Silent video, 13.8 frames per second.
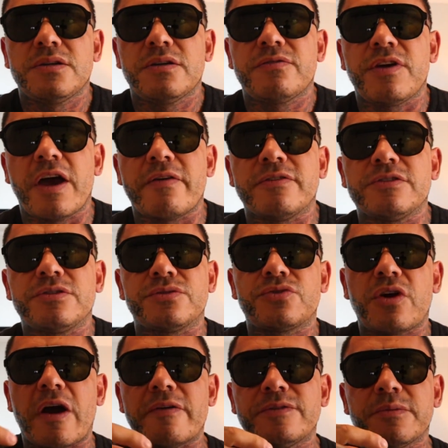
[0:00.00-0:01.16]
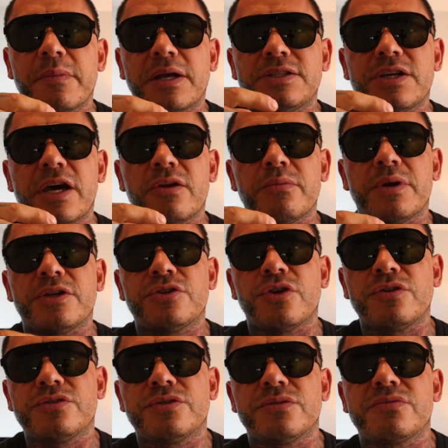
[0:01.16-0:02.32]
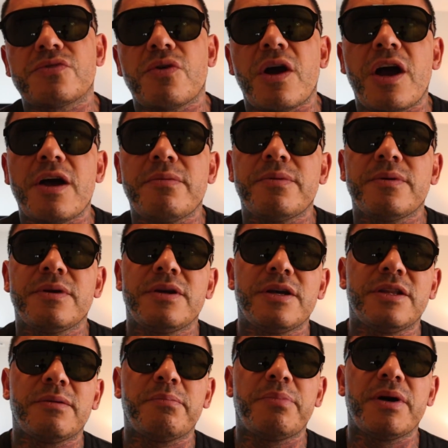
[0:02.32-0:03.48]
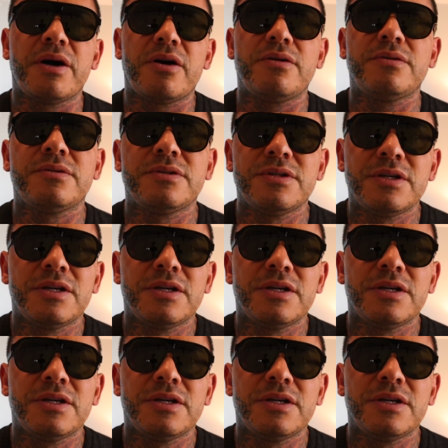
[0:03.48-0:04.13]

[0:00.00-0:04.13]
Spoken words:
If you haven't subscribed to my channel, make sure you subscribe, hit the bell,